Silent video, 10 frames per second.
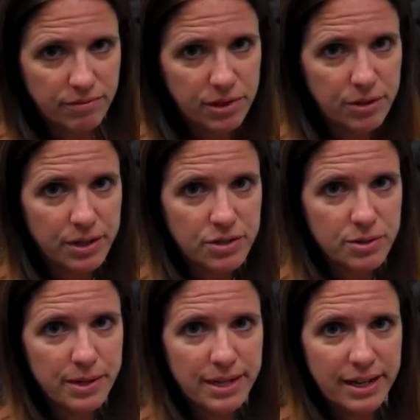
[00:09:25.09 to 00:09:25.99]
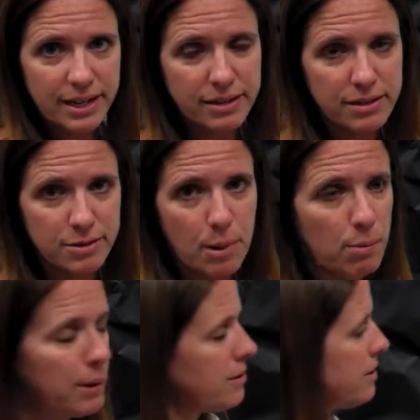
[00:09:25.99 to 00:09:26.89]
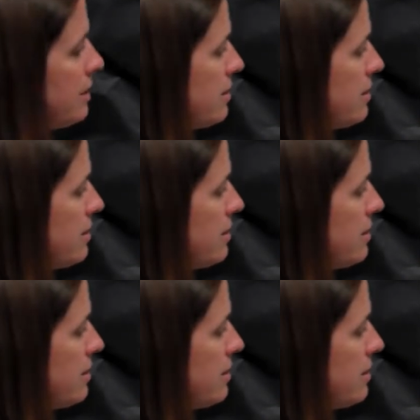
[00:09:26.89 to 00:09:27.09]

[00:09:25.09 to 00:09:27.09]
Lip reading: You can do it in small parts like